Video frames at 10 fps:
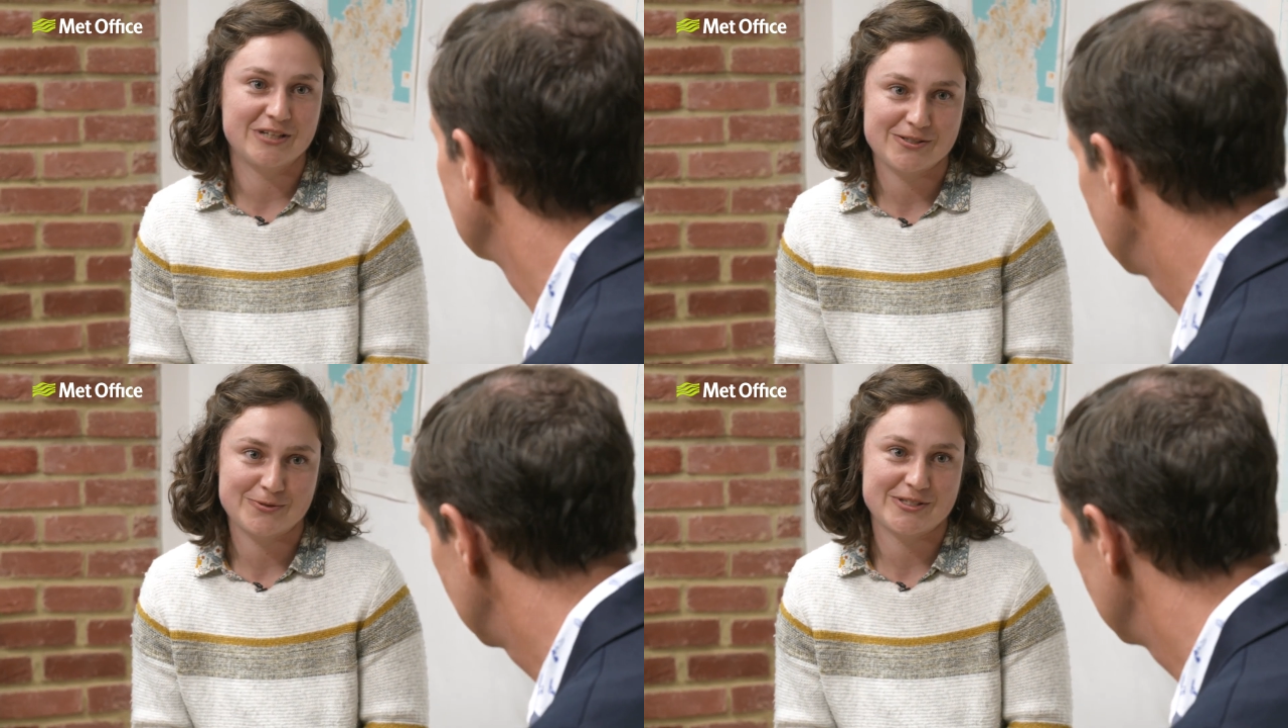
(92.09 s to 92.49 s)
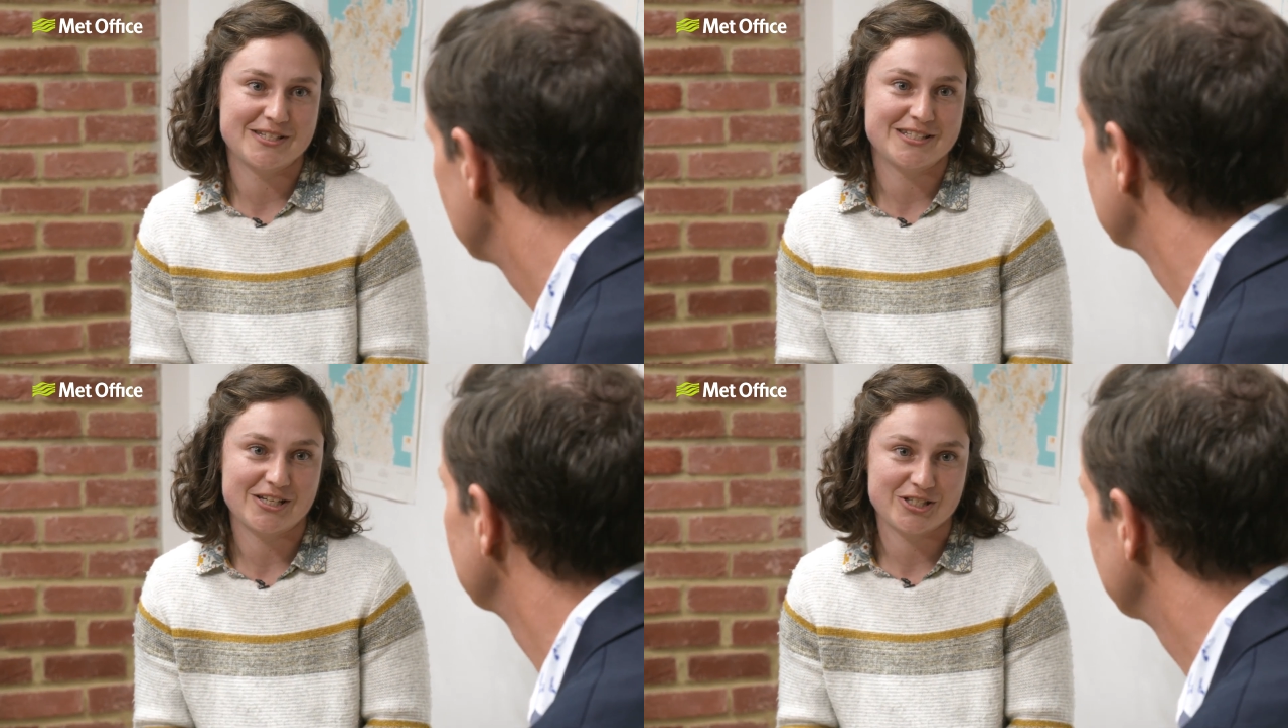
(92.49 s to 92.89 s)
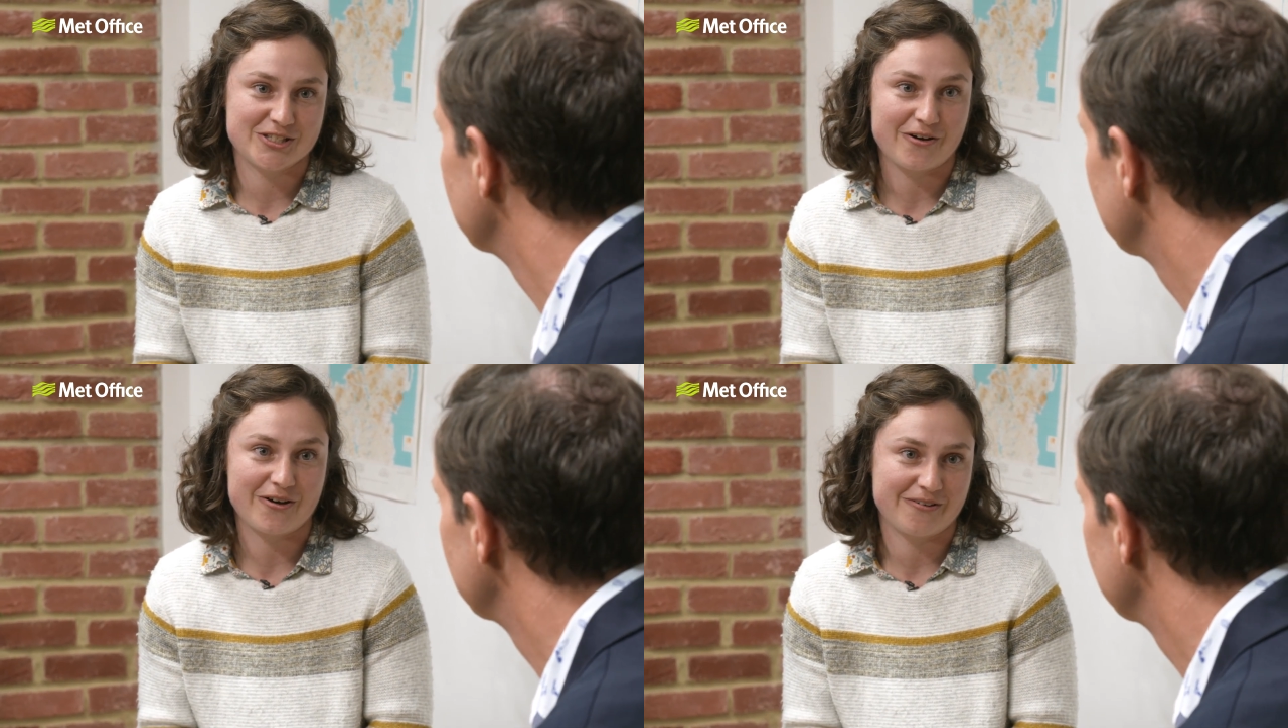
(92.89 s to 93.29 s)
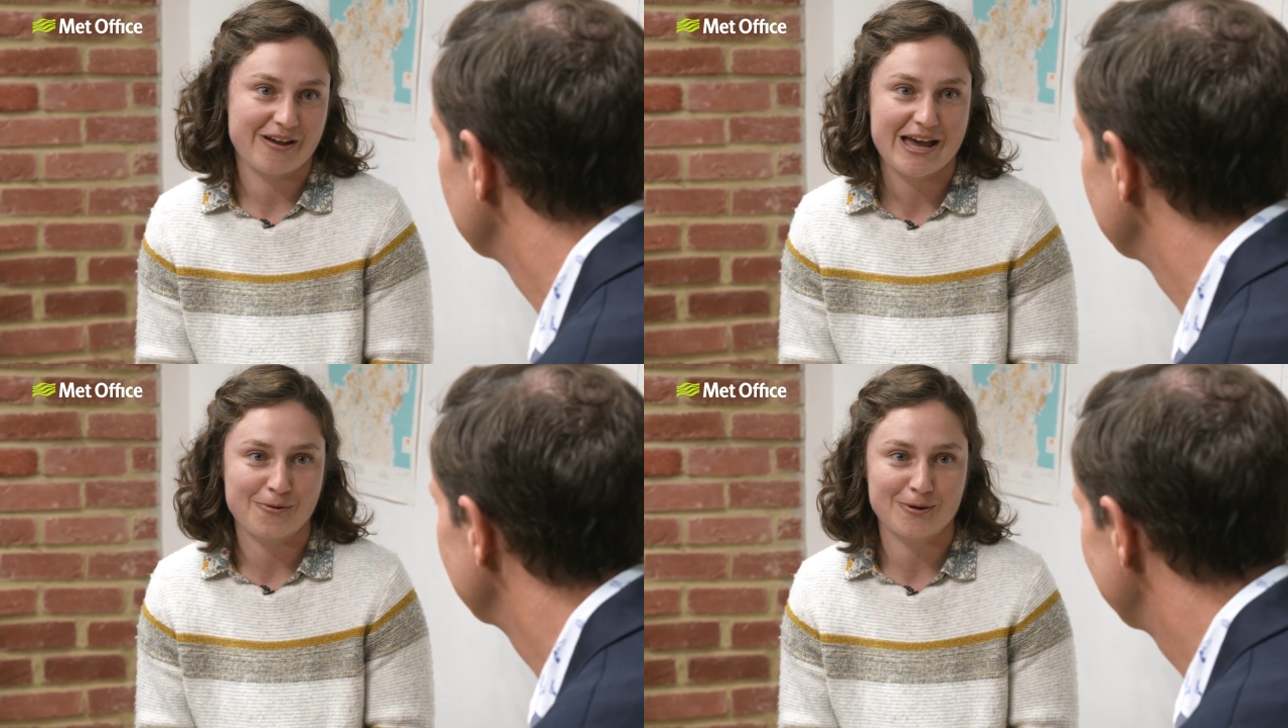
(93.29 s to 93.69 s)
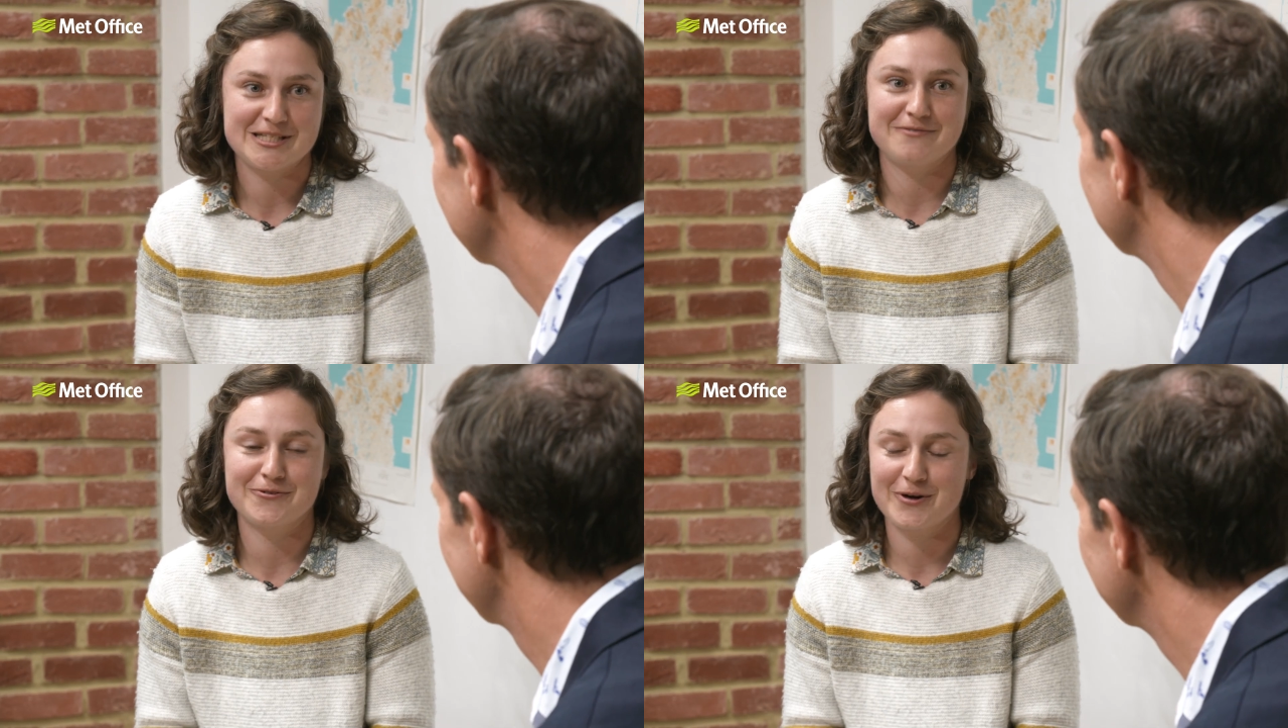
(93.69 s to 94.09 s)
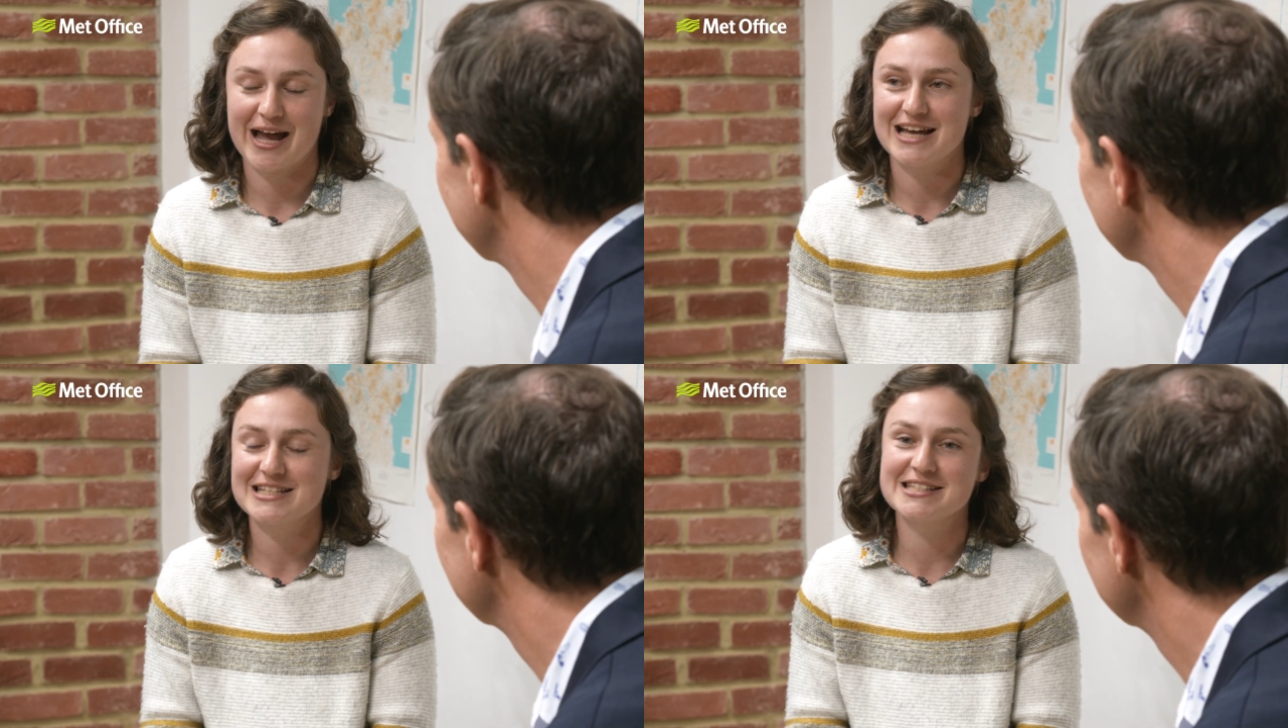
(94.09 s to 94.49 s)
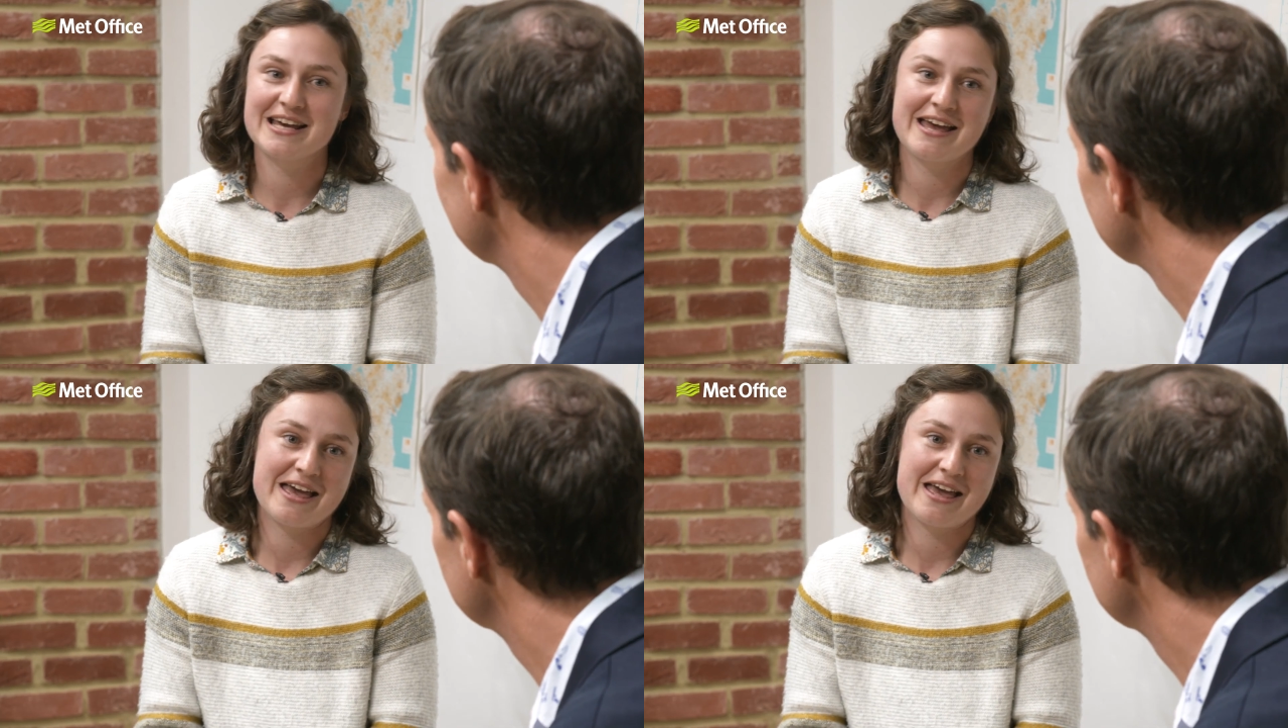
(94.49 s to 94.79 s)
resources such as our air quality forecast.